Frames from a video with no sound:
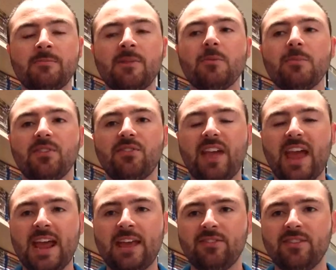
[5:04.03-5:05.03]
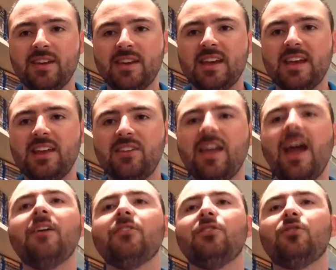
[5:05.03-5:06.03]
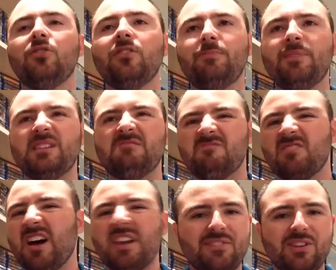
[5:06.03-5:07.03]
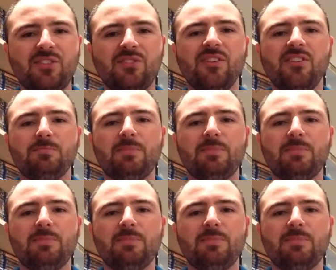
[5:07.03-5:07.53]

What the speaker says: moments, and his character could have been kind of useless,